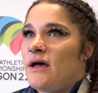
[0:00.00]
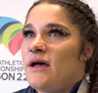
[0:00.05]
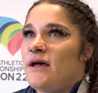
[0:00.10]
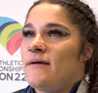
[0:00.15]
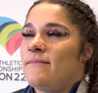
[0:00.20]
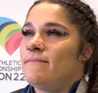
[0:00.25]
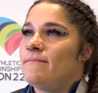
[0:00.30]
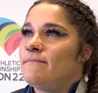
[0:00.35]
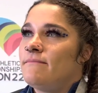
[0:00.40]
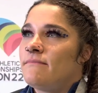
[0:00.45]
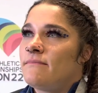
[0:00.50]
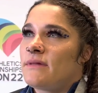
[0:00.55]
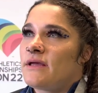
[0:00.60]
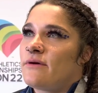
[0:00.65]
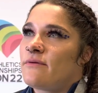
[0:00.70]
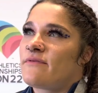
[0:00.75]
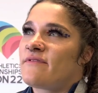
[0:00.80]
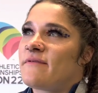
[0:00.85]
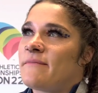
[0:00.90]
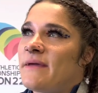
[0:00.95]
Um,
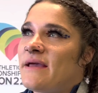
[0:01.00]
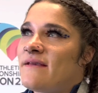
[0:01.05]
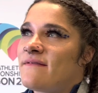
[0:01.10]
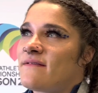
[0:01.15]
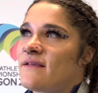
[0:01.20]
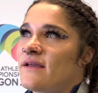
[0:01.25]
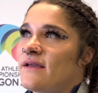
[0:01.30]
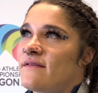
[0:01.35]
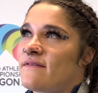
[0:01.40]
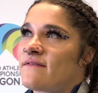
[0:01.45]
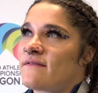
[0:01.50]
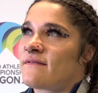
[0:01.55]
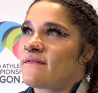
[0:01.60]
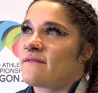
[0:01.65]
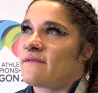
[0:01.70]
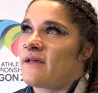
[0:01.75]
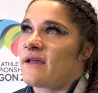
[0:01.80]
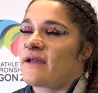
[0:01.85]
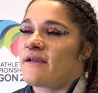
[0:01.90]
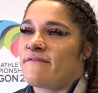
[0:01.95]
it was amazing.
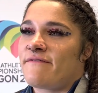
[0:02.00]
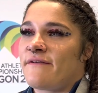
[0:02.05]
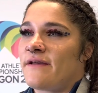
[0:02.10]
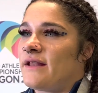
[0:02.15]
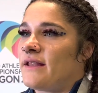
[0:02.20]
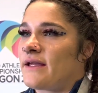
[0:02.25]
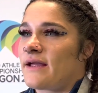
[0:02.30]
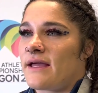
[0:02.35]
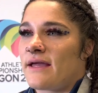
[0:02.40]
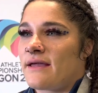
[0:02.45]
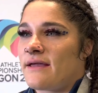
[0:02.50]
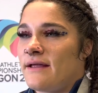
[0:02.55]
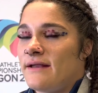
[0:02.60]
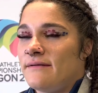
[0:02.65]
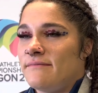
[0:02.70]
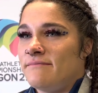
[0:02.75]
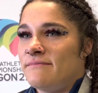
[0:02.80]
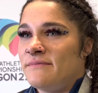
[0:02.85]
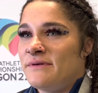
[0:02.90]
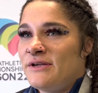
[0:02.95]
It's like a feeling I
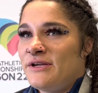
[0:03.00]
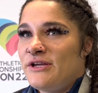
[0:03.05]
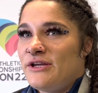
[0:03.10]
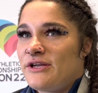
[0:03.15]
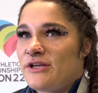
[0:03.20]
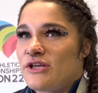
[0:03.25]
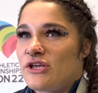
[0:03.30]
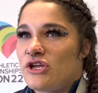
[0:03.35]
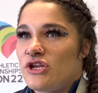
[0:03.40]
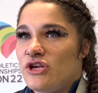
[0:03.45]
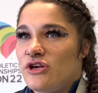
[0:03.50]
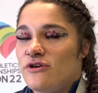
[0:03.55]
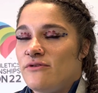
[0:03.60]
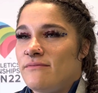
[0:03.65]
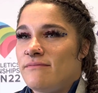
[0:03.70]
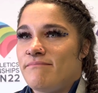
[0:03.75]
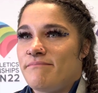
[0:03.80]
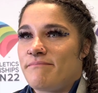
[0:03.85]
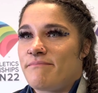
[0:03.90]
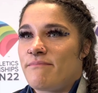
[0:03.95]
can, you
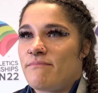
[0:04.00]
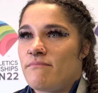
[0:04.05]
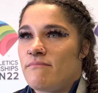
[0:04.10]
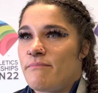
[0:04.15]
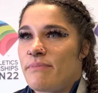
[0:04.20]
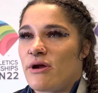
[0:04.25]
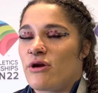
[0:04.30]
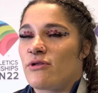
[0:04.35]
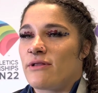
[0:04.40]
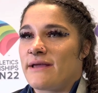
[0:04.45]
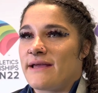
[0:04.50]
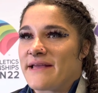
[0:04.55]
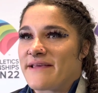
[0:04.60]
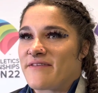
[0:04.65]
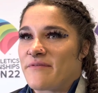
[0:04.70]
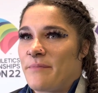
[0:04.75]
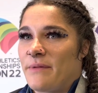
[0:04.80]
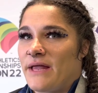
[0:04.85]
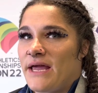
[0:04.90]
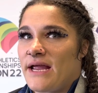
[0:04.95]
know, barely
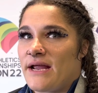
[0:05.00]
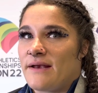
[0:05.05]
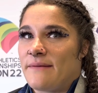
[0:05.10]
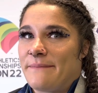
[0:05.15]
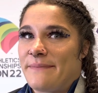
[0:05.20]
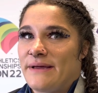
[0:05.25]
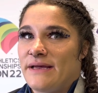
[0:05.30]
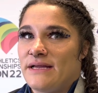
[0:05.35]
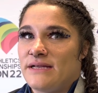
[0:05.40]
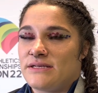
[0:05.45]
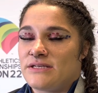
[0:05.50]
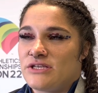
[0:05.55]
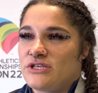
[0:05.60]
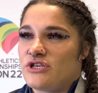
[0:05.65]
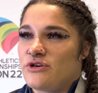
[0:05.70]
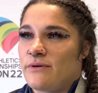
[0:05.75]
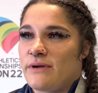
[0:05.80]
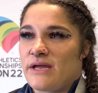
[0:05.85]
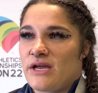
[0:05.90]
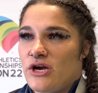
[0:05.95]
explain, but to
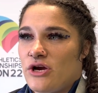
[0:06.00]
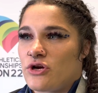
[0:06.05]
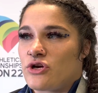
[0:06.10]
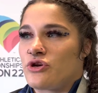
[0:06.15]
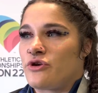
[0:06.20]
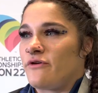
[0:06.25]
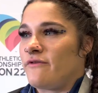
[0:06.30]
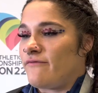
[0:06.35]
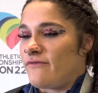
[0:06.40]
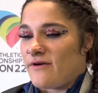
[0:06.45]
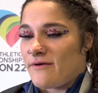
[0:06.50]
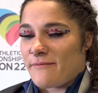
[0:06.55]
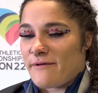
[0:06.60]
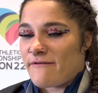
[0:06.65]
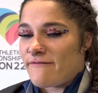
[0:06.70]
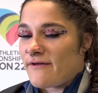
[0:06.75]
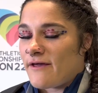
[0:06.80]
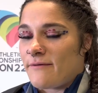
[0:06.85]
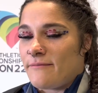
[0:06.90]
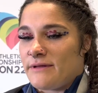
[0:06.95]
do it here, to do it in front of my
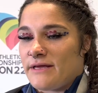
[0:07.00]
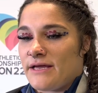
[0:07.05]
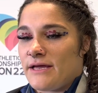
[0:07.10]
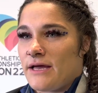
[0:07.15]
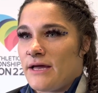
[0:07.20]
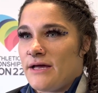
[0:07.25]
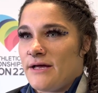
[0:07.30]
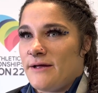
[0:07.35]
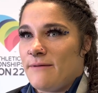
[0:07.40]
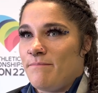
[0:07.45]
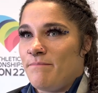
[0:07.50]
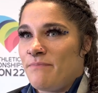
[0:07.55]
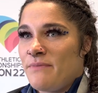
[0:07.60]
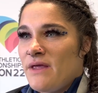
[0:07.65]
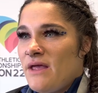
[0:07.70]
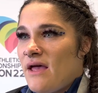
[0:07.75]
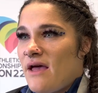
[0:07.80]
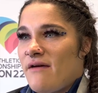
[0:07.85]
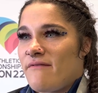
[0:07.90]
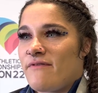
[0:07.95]
family, um,
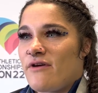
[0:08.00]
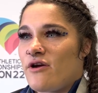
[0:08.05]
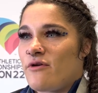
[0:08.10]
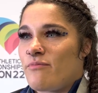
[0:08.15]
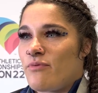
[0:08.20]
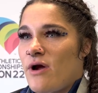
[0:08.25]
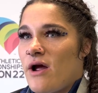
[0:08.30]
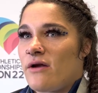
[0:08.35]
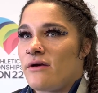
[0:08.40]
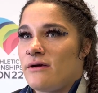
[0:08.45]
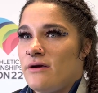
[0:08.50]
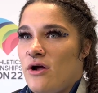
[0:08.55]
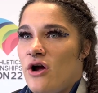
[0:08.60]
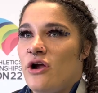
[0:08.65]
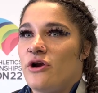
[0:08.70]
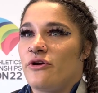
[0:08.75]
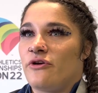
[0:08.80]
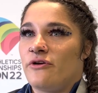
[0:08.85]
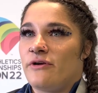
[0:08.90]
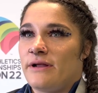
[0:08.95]
I'm very proud and
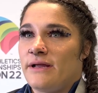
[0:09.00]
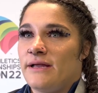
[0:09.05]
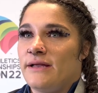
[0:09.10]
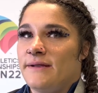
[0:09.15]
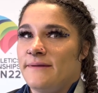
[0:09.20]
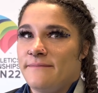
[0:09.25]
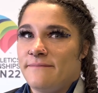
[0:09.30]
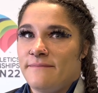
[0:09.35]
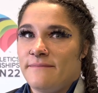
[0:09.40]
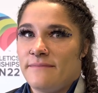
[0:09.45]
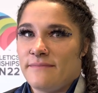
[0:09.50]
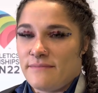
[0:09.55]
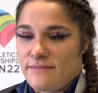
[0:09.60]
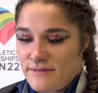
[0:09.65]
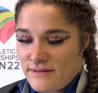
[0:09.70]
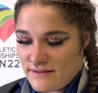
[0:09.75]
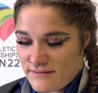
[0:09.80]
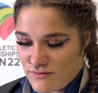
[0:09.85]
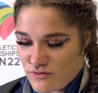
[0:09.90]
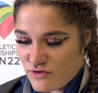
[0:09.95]
honored, and
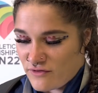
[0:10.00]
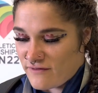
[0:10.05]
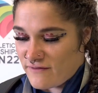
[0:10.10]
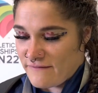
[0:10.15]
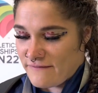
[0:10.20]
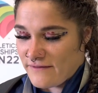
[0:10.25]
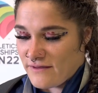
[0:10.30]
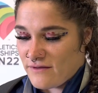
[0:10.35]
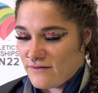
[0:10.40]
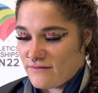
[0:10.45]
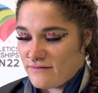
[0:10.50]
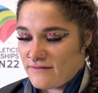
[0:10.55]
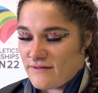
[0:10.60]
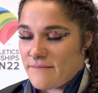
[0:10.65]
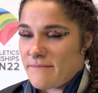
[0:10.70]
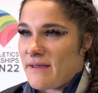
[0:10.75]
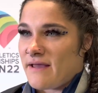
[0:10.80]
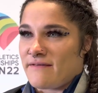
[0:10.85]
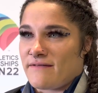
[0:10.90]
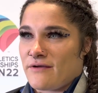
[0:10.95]
it just feels
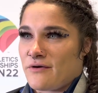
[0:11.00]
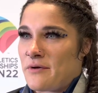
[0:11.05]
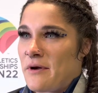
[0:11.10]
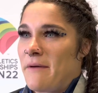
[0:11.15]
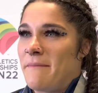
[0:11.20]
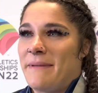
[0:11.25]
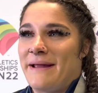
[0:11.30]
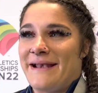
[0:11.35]
amazing around my